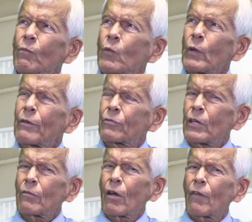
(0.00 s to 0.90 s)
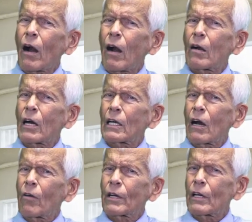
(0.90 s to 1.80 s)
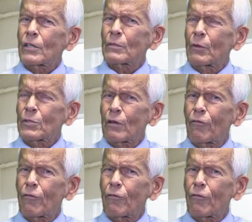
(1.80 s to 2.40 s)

We have several of our current customers that